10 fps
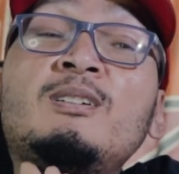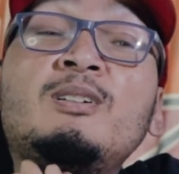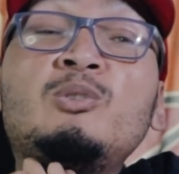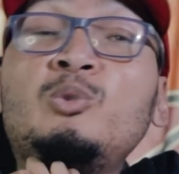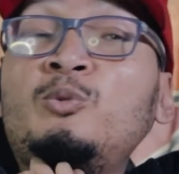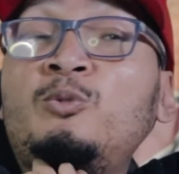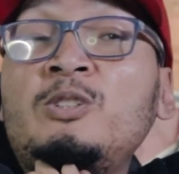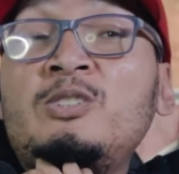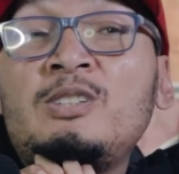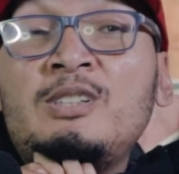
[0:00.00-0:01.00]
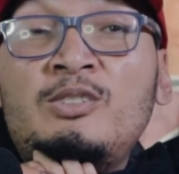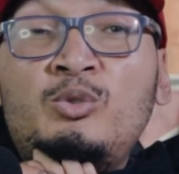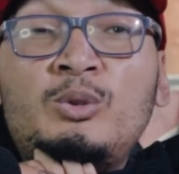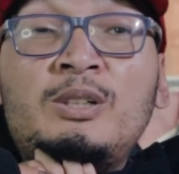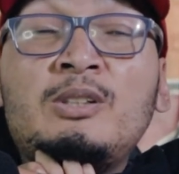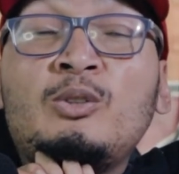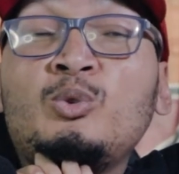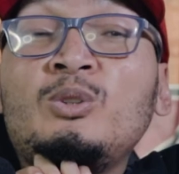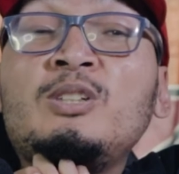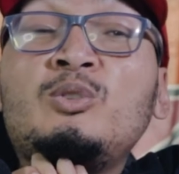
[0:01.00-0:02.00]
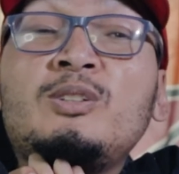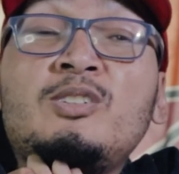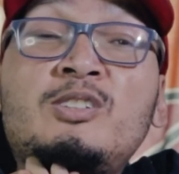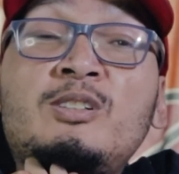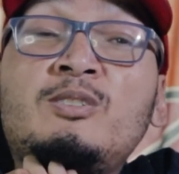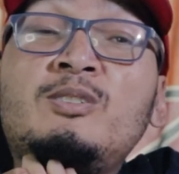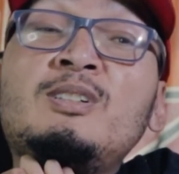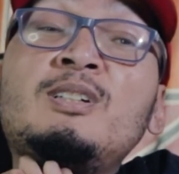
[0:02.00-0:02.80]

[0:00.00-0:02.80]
a new feature is you can now donate to the channel.